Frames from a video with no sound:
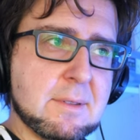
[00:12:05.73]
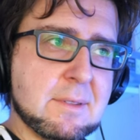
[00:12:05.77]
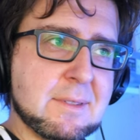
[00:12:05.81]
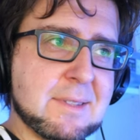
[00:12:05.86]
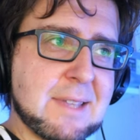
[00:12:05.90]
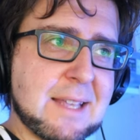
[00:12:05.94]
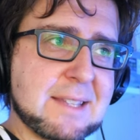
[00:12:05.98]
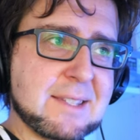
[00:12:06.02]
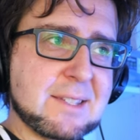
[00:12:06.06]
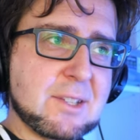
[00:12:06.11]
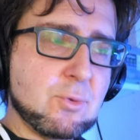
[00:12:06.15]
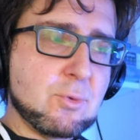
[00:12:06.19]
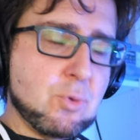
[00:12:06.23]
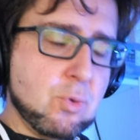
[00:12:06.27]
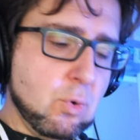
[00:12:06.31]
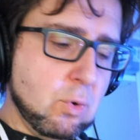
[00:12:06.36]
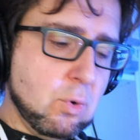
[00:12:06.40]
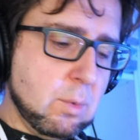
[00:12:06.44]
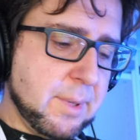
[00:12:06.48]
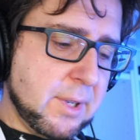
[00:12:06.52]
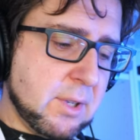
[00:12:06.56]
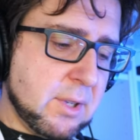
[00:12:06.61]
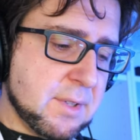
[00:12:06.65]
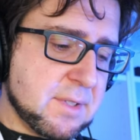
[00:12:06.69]
That's
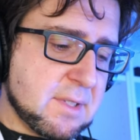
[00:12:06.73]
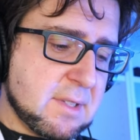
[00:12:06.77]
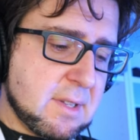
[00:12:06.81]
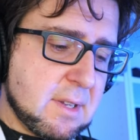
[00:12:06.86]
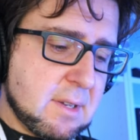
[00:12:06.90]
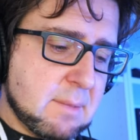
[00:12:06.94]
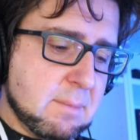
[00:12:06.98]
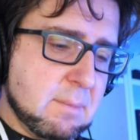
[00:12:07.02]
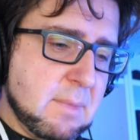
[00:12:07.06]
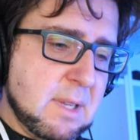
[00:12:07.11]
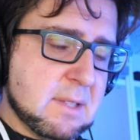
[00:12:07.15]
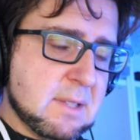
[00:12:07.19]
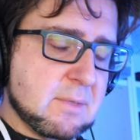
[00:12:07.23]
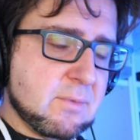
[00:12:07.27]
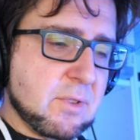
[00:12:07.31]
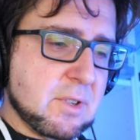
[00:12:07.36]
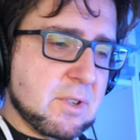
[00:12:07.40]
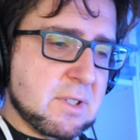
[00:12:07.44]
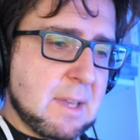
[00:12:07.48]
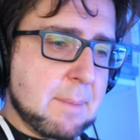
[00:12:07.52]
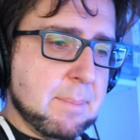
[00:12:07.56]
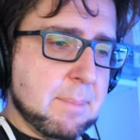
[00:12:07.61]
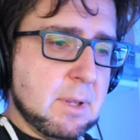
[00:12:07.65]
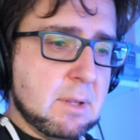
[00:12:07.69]
cool because that means, for
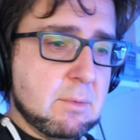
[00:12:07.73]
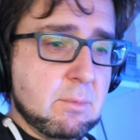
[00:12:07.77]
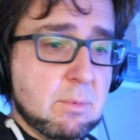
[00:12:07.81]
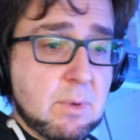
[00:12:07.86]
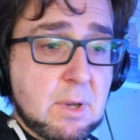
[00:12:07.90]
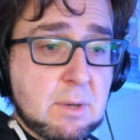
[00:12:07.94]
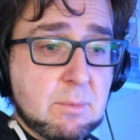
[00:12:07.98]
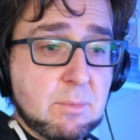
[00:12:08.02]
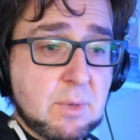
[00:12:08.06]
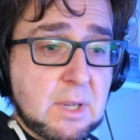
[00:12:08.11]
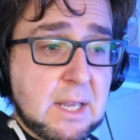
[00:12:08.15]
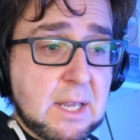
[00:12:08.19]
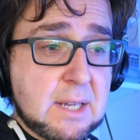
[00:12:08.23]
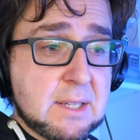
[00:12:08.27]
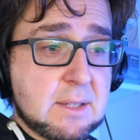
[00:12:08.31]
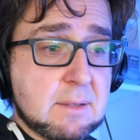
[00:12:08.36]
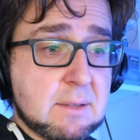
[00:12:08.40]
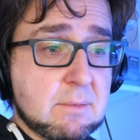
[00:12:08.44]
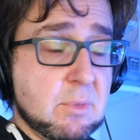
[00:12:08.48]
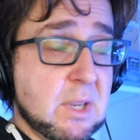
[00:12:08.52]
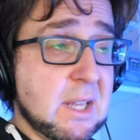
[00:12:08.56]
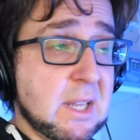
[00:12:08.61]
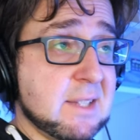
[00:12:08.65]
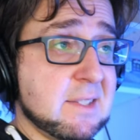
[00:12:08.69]
example, when we
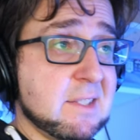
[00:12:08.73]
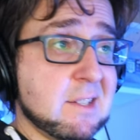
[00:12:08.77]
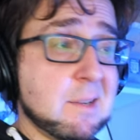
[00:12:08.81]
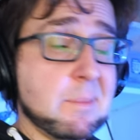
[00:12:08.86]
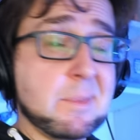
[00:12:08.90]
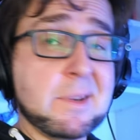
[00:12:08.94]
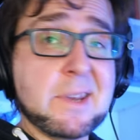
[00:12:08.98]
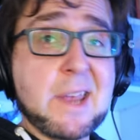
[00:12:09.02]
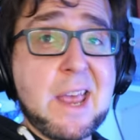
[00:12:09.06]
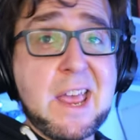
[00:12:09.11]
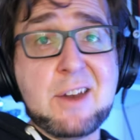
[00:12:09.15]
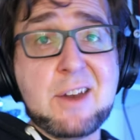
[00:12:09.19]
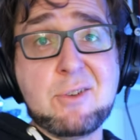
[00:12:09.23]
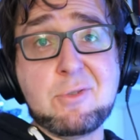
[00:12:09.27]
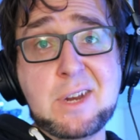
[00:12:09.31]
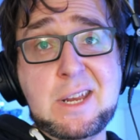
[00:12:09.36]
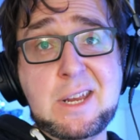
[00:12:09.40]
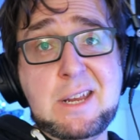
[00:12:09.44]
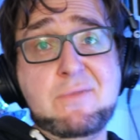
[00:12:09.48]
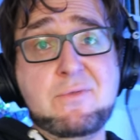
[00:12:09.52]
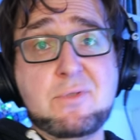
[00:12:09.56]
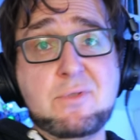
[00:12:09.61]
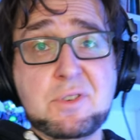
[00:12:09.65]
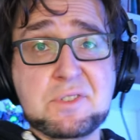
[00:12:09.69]
can set up an
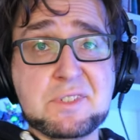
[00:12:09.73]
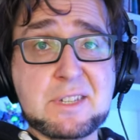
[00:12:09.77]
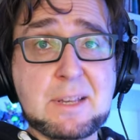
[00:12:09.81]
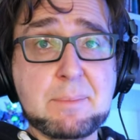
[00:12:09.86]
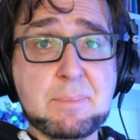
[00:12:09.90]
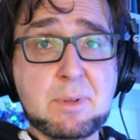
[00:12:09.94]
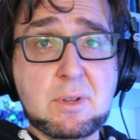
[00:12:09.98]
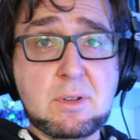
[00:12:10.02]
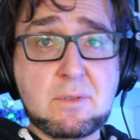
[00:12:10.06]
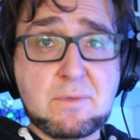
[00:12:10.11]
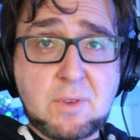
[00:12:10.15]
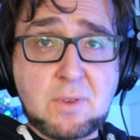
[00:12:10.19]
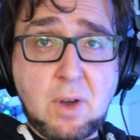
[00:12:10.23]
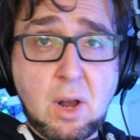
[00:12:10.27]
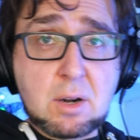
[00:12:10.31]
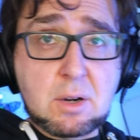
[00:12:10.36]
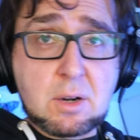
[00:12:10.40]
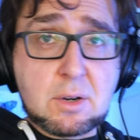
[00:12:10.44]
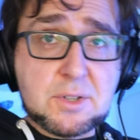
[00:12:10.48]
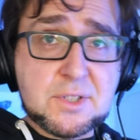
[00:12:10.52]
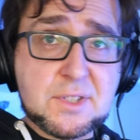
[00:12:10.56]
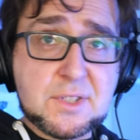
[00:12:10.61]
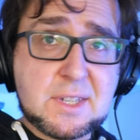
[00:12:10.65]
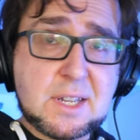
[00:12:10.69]
array, for example, of
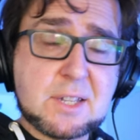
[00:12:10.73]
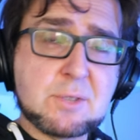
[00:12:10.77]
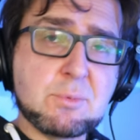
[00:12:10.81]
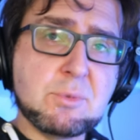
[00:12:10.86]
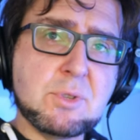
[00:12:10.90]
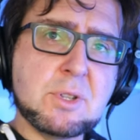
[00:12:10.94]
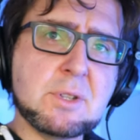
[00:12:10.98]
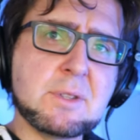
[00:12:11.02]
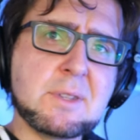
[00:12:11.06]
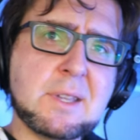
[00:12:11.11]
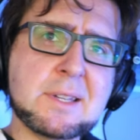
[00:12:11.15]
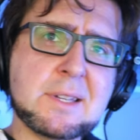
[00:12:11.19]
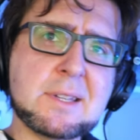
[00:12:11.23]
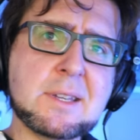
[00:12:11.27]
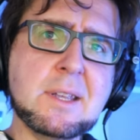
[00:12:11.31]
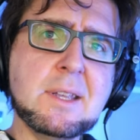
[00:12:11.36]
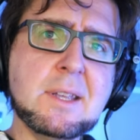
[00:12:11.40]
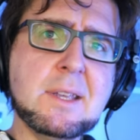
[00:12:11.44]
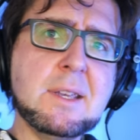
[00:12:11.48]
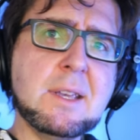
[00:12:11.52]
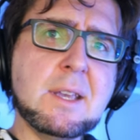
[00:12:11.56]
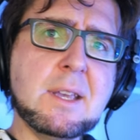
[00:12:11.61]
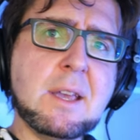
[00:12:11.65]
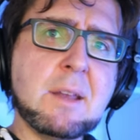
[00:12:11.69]
colors that
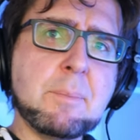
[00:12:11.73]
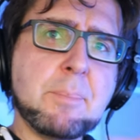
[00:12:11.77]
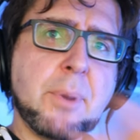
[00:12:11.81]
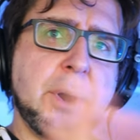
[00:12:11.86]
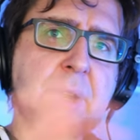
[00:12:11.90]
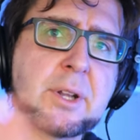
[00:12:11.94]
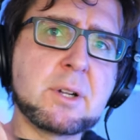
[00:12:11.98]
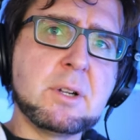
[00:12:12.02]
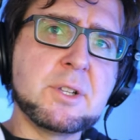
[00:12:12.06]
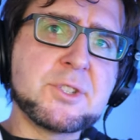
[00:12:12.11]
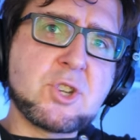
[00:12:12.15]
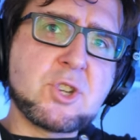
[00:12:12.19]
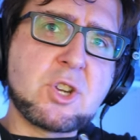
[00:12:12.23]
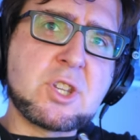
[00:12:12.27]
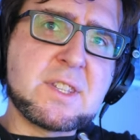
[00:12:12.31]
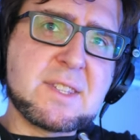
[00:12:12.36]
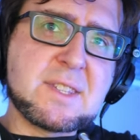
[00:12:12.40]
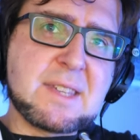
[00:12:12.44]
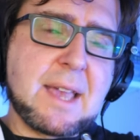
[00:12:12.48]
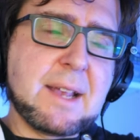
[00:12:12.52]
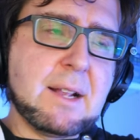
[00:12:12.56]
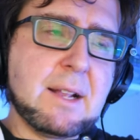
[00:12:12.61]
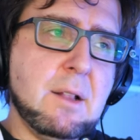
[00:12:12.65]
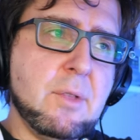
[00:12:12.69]
a particle should
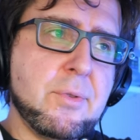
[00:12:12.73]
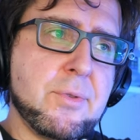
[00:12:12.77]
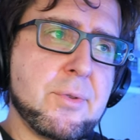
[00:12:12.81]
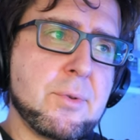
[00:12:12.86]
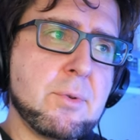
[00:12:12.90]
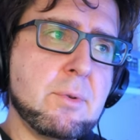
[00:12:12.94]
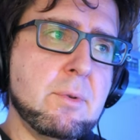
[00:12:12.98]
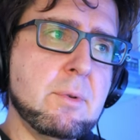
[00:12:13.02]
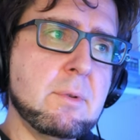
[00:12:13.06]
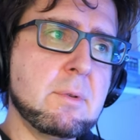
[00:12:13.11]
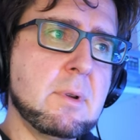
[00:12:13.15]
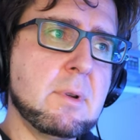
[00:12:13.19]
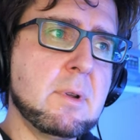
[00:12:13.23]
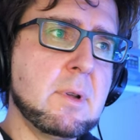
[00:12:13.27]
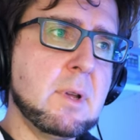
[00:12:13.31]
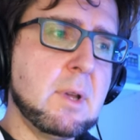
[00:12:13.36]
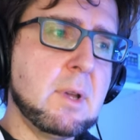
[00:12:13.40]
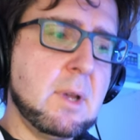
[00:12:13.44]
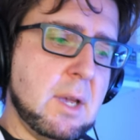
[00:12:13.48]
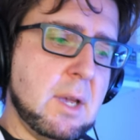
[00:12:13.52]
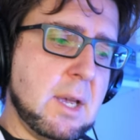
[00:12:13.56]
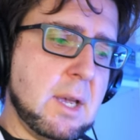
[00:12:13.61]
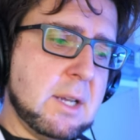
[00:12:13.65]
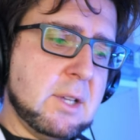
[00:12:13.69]
cycle through,
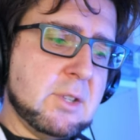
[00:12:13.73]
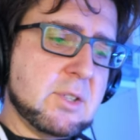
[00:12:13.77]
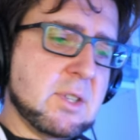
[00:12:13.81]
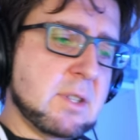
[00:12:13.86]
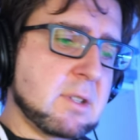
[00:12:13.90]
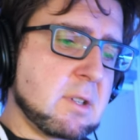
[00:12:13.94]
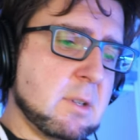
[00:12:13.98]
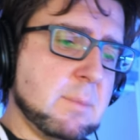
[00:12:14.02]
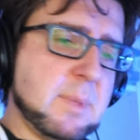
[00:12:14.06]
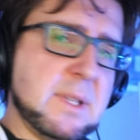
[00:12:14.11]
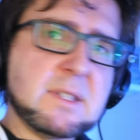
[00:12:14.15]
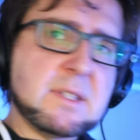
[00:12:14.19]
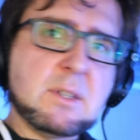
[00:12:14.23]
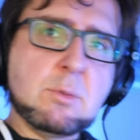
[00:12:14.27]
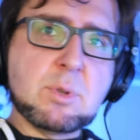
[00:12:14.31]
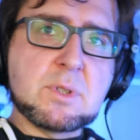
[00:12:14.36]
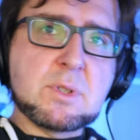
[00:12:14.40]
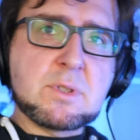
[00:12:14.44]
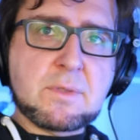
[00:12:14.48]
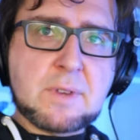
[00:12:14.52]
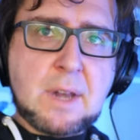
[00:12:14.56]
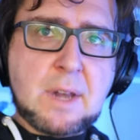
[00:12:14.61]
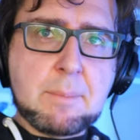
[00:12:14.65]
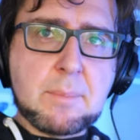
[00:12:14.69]
and it's just going to be a
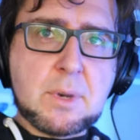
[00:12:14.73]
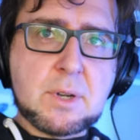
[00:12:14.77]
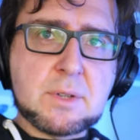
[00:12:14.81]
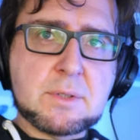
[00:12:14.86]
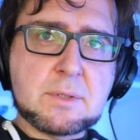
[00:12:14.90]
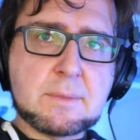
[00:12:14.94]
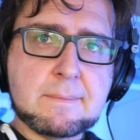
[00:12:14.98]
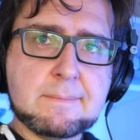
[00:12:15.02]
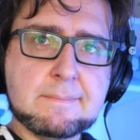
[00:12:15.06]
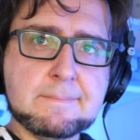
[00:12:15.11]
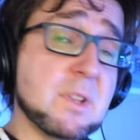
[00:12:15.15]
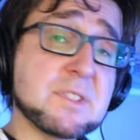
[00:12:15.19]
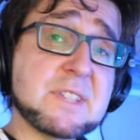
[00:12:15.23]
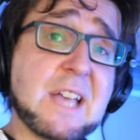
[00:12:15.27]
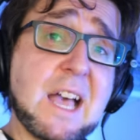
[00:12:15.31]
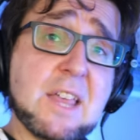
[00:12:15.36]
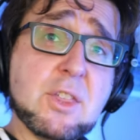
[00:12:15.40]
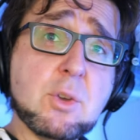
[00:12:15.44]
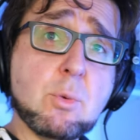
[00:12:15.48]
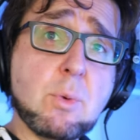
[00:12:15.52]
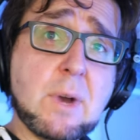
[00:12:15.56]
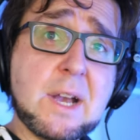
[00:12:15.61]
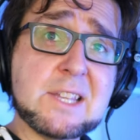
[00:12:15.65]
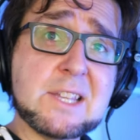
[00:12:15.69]
sequence of numbers. Because
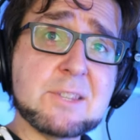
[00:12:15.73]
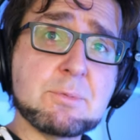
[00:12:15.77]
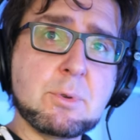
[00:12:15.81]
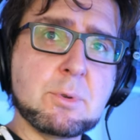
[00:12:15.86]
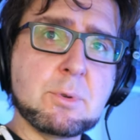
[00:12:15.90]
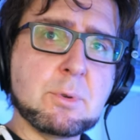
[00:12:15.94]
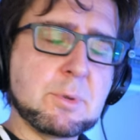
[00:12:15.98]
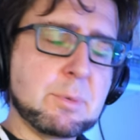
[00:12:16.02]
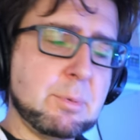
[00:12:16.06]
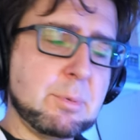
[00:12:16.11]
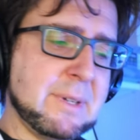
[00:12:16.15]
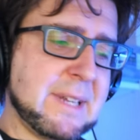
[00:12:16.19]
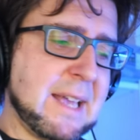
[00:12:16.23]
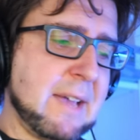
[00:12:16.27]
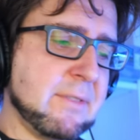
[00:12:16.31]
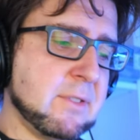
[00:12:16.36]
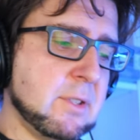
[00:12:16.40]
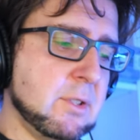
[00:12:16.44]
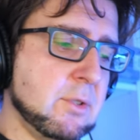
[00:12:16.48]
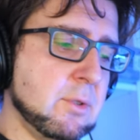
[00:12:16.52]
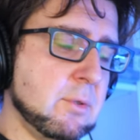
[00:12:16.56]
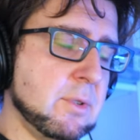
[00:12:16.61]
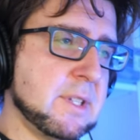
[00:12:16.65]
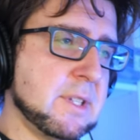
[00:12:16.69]
otherwise, what we would
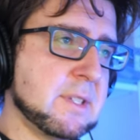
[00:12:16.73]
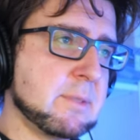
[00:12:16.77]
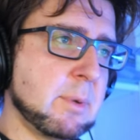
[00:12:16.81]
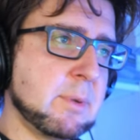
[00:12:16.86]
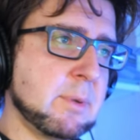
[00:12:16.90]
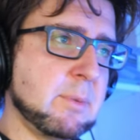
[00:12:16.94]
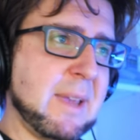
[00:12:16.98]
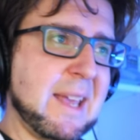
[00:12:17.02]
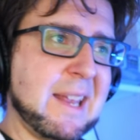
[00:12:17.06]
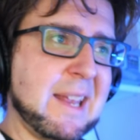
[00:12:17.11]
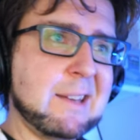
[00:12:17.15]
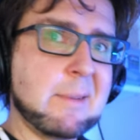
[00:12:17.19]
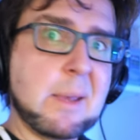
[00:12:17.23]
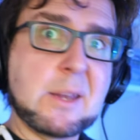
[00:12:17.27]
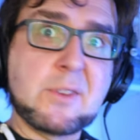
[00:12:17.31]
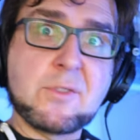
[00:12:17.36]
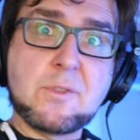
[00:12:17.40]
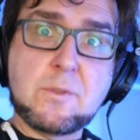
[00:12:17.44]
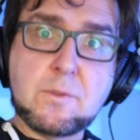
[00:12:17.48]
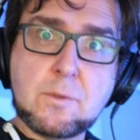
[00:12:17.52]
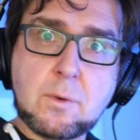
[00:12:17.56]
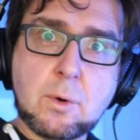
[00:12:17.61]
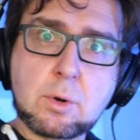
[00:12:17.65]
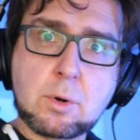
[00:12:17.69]
have to do is when we animate
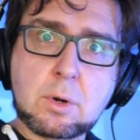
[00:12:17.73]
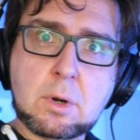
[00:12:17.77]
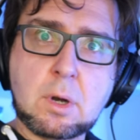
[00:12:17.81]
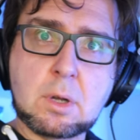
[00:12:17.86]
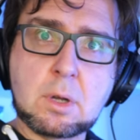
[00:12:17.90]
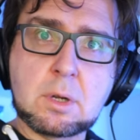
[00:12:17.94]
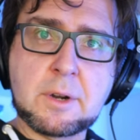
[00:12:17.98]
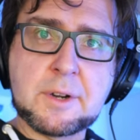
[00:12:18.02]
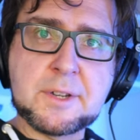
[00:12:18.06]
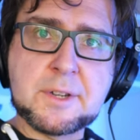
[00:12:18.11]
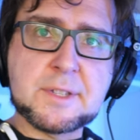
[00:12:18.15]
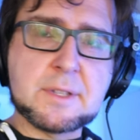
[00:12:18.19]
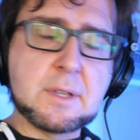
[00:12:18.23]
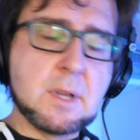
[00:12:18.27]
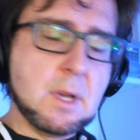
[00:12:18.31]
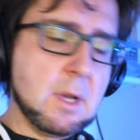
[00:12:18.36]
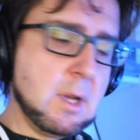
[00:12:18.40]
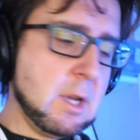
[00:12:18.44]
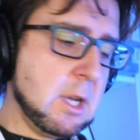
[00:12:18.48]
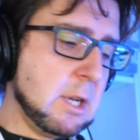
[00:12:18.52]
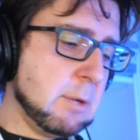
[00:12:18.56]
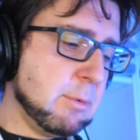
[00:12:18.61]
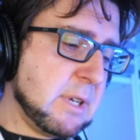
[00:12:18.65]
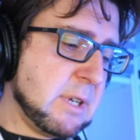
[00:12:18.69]
4 colors,
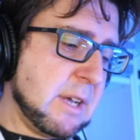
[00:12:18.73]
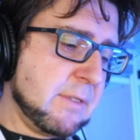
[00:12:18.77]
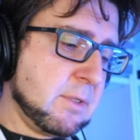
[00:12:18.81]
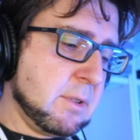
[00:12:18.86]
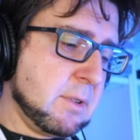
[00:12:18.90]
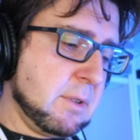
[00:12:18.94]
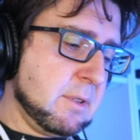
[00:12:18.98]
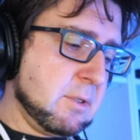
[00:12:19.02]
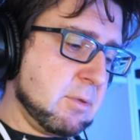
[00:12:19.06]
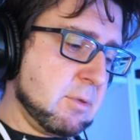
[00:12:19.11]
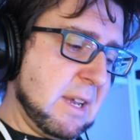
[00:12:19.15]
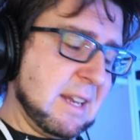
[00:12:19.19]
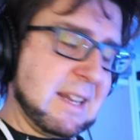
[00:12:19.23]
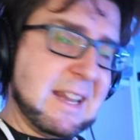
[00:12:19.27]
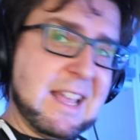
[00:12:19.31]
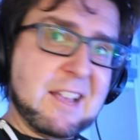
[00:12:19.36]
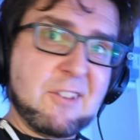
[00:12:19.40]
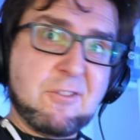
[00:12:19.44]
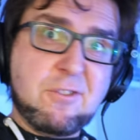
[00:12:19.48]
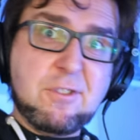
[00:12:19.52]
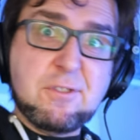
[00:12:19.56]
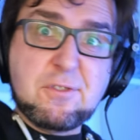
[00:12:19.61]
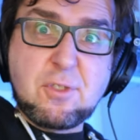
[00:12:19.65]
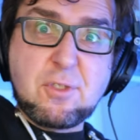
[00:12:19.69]
we'd have to create
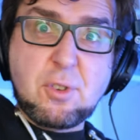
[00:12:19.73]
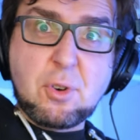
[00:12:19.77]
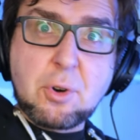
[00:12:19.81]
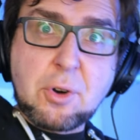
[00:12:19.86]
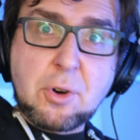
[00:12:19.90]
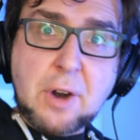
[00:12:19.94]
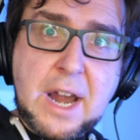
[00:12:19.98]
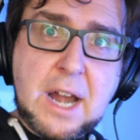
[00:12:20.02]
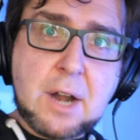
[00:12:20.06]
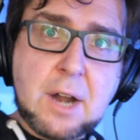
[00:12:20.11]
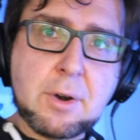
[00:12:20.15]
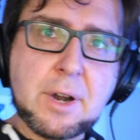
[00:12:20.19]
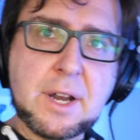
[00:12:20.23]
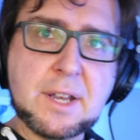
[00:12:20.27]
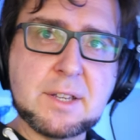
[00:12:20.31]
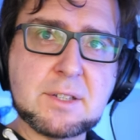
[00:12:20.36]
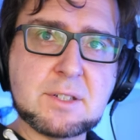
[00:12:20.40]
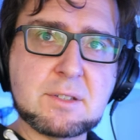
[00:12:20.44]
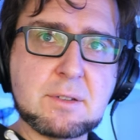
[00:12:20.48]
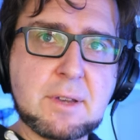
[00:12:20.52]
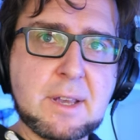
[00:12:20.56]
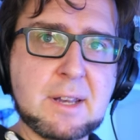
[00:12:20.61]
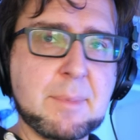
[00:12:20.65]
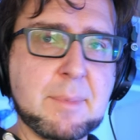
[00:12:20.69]
like 4
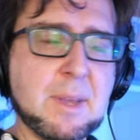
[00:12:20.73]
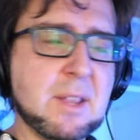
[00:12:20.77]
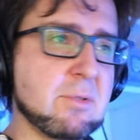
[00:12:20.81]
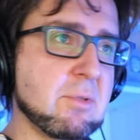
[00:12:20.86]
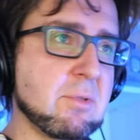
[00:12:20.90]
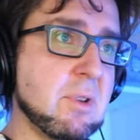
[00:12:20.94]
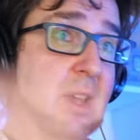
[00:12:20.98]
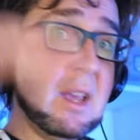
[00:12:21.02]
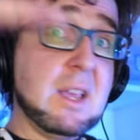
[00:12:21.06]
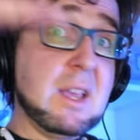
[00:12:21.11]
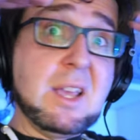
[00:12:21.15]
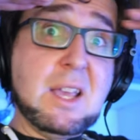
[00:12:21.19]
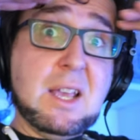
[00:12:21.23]
arrays to animate through.